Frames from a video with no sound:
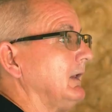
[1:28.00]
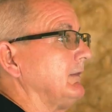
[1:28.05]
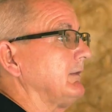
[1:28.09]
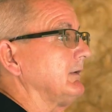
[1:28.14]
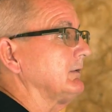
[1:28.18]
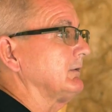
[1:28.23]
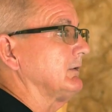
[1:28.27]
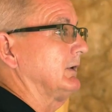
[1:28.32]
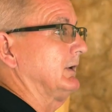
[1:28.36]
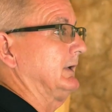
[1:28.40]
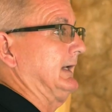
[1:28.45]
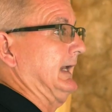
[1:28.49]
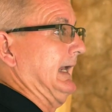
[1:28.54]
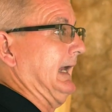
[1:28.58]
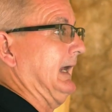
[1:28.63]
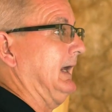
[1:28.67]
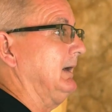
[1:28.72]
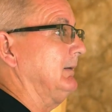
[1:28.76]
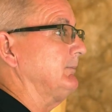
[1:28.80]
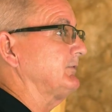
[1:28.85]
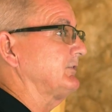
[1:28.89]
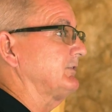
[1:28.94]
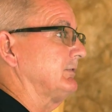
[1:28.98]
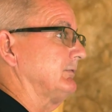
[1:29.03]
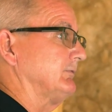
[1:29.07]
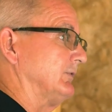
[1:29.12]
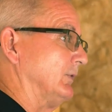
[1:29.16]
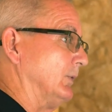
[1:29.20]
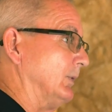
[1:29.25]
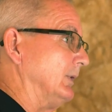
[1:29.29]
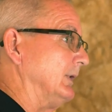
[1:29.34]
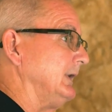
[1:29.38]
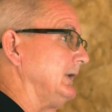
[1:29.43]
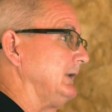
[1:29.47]
There are gaps,
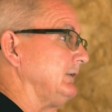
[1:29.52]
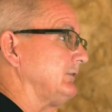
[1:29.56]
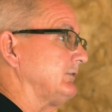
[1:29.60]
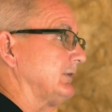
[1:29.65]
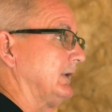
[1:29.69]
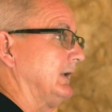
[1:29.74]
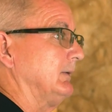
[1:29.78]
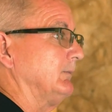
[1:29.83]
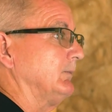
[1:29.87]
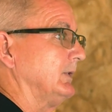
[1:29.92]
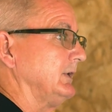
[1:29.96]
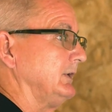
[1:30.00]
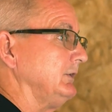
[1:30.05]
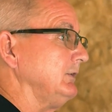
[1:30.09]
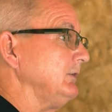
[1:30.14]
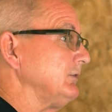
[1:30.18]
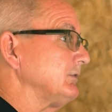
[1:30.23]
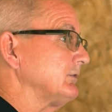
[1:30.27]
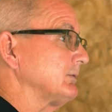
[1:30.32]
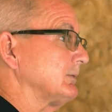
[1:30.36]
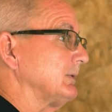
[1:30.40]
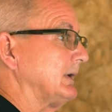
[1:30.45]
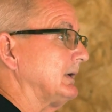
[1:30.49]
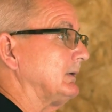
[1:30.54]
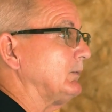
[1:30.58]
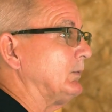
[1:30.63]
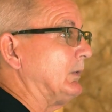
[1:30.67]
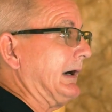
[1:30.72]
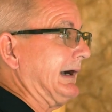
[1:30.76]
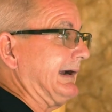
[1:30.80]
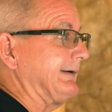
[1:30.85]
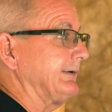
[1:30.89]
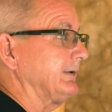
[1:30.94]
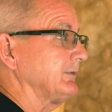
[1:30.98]
voids, and when used around
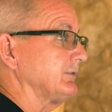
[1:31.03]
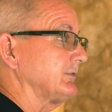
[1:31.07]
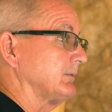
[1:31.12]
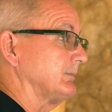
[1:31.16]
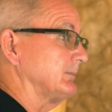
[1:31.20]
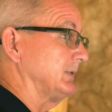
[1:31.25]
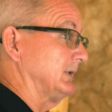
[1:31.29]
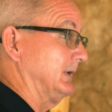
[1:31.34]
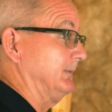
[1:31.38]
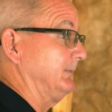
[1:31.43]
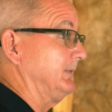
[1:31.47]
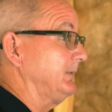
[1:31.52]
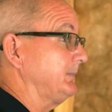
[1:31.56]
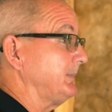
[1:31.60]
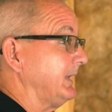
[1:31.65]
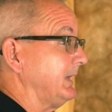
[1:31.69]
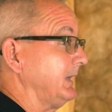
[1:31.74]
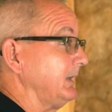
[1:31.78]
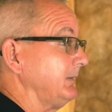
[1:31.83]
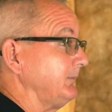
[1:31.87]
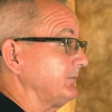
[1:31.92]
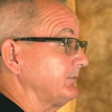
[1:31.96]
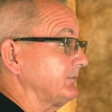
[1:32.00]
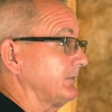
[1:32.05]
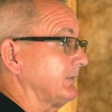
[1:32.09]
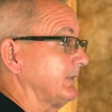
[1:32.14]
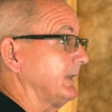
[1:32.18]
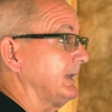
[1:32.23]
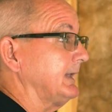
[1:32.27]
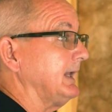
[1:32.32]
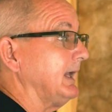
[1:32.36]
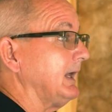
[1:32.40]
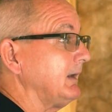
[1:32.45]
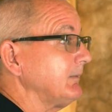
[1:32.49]
wires and plumbing pipes,
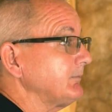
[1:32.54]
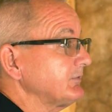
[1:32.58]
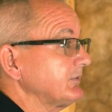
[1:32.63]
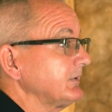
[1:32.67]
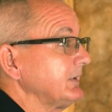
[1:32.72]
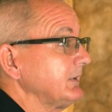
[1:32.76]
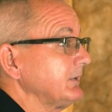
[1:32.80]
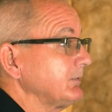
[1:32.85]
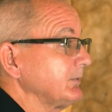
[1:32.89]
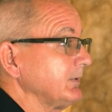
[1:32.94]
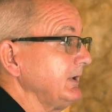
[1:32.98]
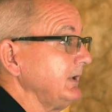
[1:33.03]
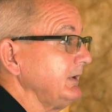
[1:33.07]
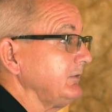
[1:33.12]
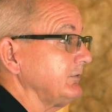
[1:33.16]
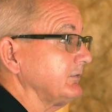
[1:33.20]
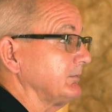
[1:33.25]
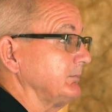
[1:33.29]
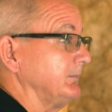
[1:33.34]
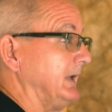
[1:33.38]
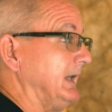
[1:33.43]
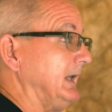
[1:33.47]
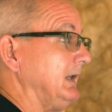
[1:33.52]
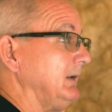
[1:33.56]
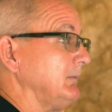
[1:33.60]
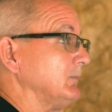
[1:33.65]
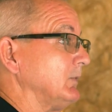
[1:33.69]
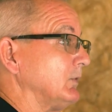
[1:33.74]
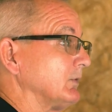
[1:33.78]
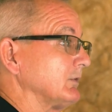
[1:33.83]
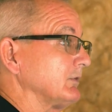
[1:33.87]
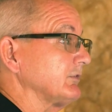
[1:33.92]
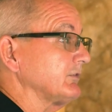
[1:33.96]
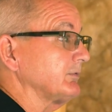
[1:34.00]
the gaps increase, meaning
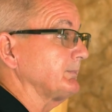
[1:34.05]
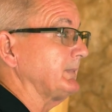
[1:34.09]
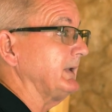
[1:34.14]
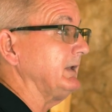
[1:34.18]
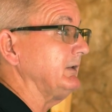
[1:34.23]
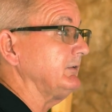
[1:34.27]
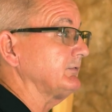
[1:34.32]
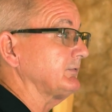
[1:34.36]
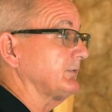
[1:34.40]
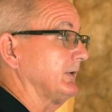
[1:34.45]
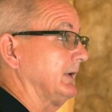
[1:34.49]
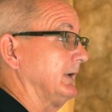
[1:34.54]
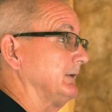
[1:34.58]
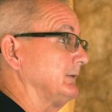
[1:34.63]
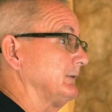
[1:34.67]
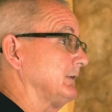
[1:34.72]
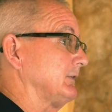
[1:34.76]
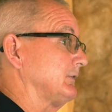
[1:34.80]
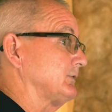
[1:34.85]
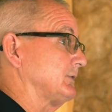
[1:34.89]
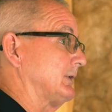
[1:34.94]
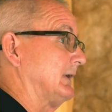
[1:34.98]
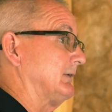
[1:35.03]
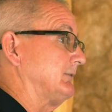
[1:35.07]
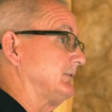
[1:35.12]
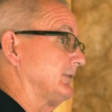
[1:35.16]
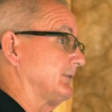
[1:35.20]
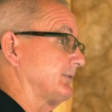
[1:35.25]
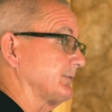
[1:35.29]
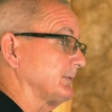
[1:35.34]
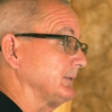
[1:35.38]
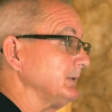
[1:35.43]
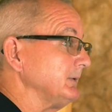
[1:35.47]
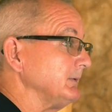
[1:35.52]
more space for air to travel
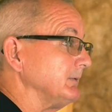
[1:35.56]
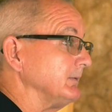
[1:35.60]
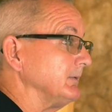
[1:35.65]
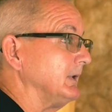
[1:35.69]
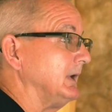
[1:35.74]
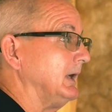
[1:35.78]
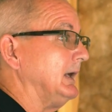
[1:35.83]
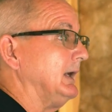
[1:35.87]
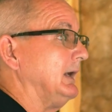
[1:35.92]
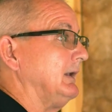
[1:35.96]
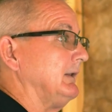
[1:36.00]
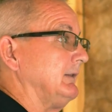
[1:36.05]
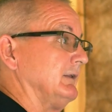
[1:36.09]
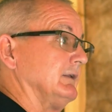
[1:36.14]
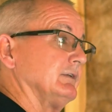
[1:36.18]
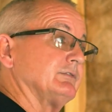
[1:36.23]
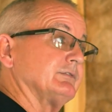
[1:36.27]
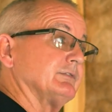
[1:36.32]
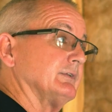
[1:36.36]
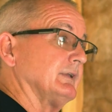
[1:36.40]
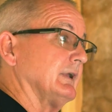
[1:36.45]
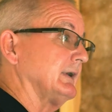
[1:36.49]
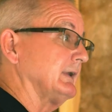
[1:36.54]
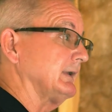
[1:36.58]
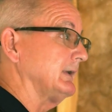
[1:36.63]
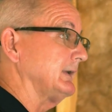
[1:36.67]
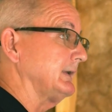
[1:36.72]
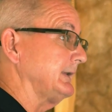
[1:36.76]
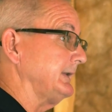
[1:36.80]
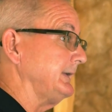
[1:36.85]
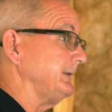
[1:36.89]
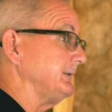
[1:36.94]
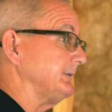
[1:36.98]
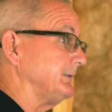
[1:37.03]
through. This is not
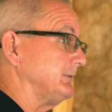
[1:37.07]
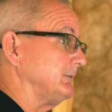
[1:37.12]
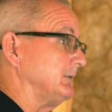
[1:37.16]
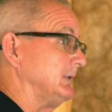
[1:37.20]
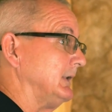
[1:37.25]
ideal.